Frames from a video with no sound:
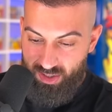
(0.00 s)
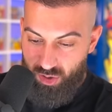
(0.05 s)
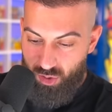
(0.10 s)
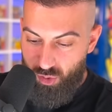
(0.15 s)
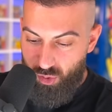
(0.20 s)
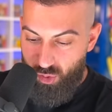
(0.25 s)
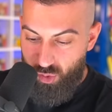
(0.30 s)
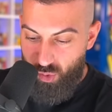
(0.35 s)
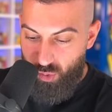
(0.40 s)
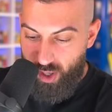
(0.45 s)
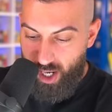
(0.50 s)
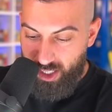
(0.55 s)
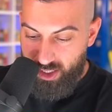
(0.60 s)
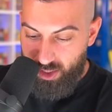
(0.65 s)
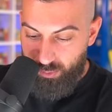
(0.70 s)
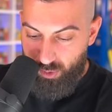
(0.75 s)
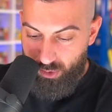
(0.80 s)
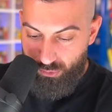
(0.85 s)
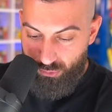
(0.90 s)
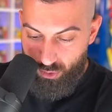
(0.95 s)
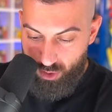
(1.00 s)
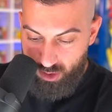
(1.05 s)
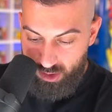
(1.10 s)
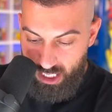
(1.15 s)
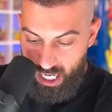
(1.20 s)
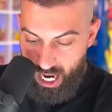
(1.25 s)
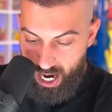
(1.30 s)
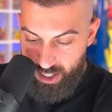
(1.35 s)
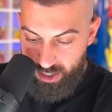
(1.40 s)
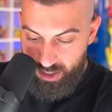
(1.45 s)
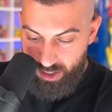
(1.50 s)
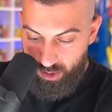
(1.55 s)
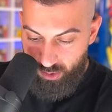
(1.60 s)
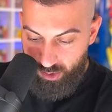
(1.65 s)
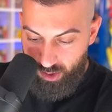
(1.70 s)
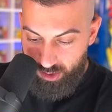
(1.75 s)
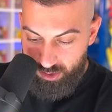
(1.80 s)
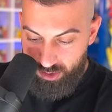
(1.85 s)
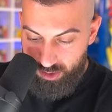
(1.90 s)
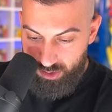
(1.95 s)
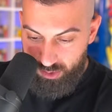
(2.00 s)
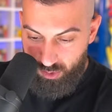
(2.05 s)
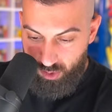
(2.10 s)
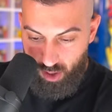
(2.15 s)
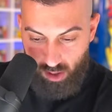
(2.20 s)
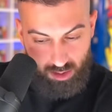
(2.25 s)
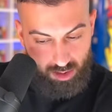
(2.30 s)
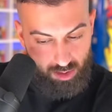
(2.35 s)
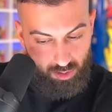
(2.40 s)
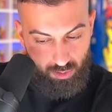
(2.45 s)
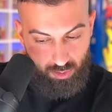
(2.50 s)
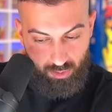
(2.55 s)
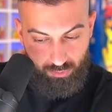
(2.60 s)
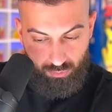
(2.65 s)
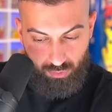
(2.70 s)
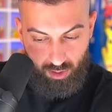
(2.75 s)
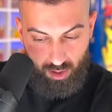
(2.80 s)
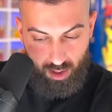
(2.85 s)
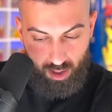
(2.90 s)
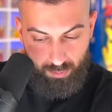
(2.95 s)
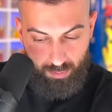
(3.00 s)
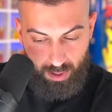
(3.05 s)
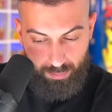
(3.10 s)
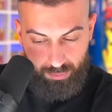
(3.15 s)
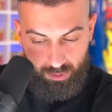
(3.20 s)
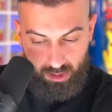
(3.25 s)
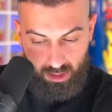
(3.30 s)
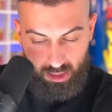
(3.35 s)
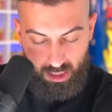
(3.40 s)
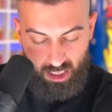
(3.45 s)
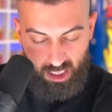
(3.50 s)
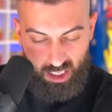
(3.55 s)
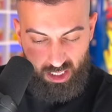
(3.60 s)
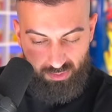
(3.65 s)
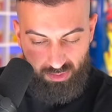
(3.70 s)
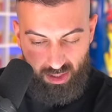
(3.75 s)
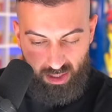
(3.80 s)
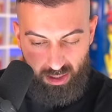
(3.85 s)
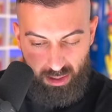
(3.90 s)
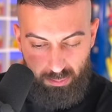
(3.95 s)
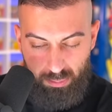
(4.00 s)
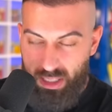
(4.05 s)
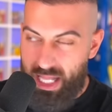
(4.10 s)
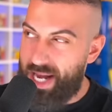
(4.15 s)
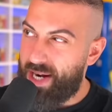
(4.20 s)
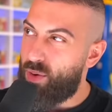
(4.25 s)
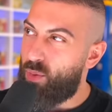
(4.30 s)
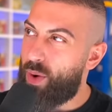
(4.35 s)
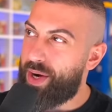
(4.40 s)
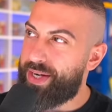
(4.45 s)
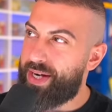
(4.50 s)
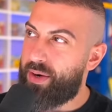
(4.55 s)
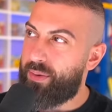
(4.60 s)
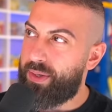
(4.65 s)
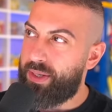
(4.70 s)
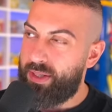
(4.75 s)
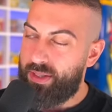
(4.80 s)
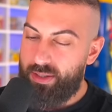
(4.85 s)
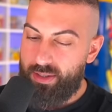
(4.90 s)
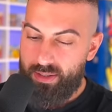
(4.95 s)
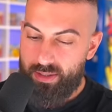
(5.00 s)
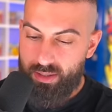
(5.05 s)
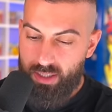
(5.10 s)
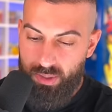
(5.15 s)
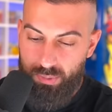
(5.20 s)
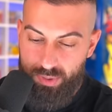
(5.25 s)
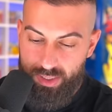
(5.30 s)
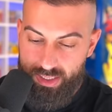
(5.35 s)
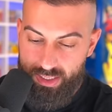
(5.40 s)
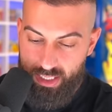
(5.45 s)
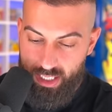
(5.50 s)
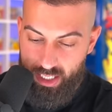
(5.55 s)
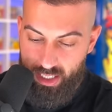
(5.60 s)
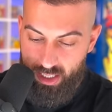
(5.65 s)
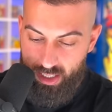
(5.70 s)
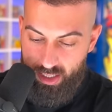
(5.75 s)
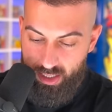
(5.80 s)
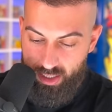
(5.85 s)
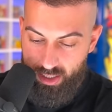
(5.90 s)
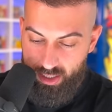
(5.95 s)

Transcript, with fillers: Ooh, we got some reverse action going on too. Also from, I believe, the black and white era, I want to say.